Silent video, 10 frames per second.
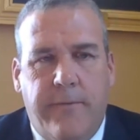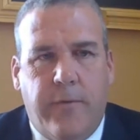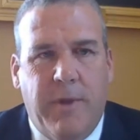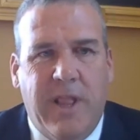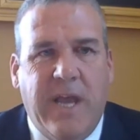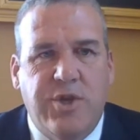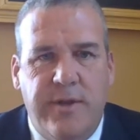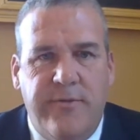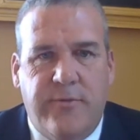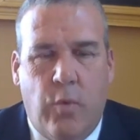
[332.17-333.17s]

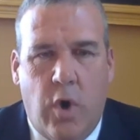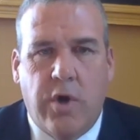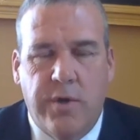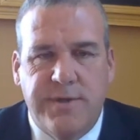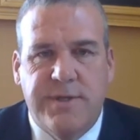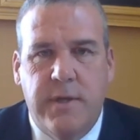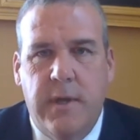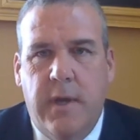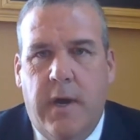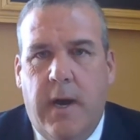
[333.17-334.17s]
elections workers,
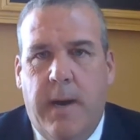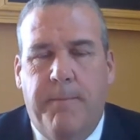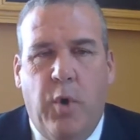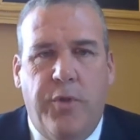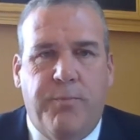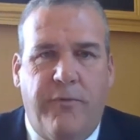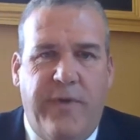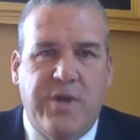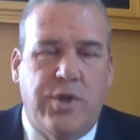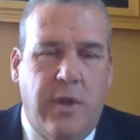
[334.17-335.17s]
both
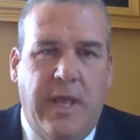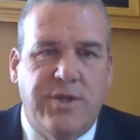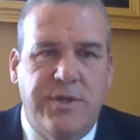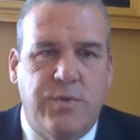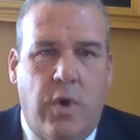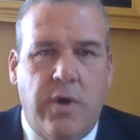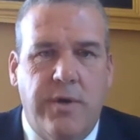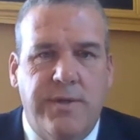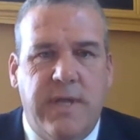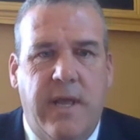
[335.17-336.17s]
professional elections
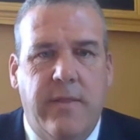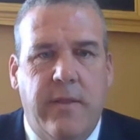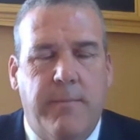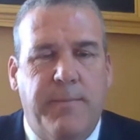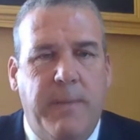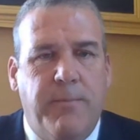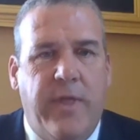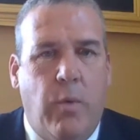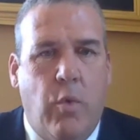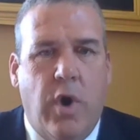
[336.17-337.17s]
workers and the people
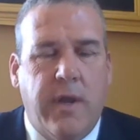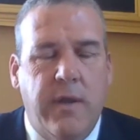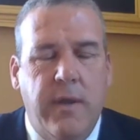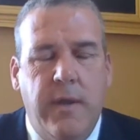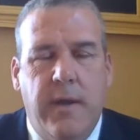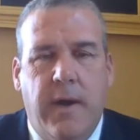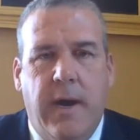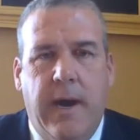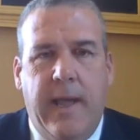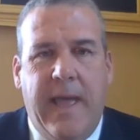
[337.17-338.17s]
that work
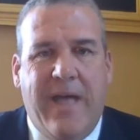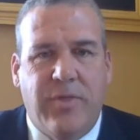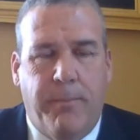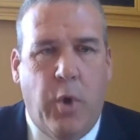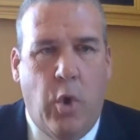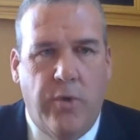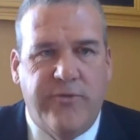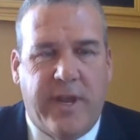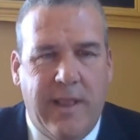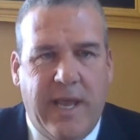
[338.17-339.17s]
at the
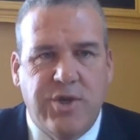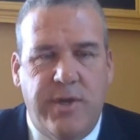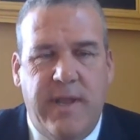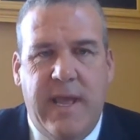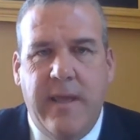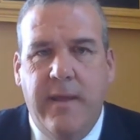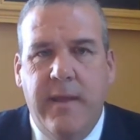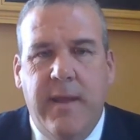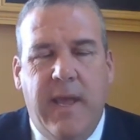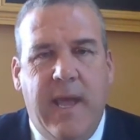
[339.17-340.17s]
polls on election day.
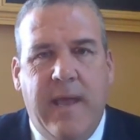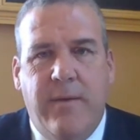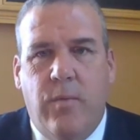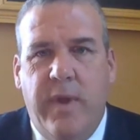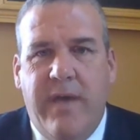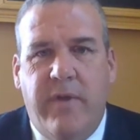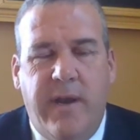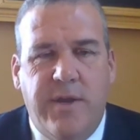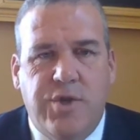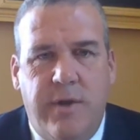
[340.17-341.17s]
And we have an
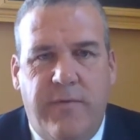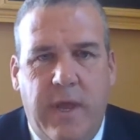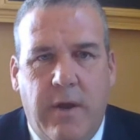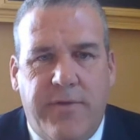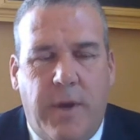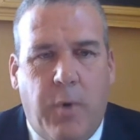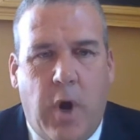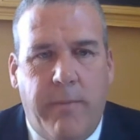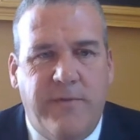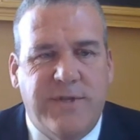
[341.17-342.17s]
initiative here at the
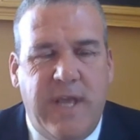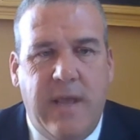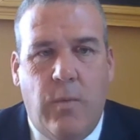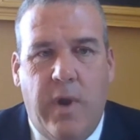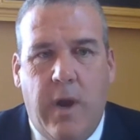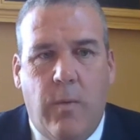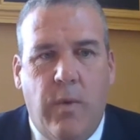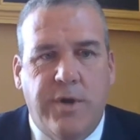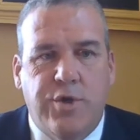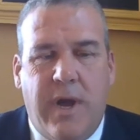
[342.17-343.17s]
Department of State where
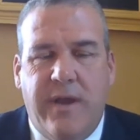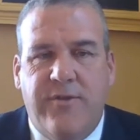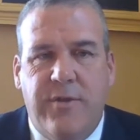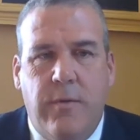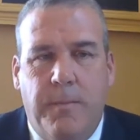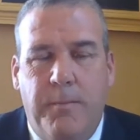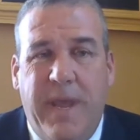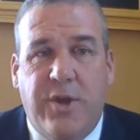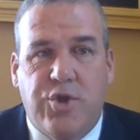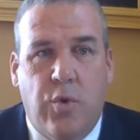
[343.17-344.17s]
we're trying to
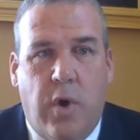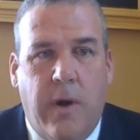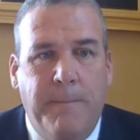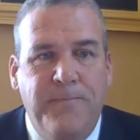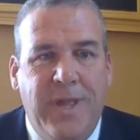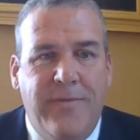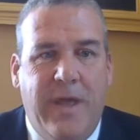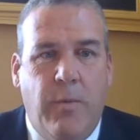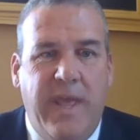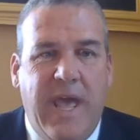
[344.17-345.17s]
make sure
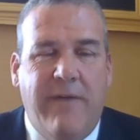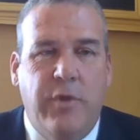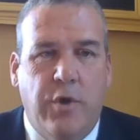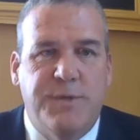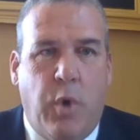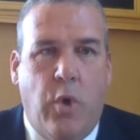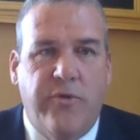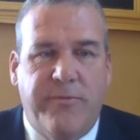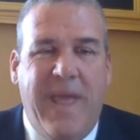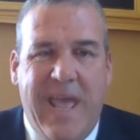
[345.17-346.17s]
that we have those
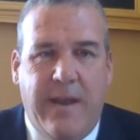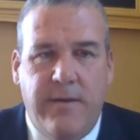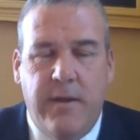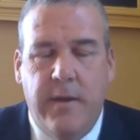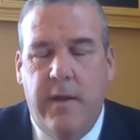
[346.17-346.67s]
polls manned.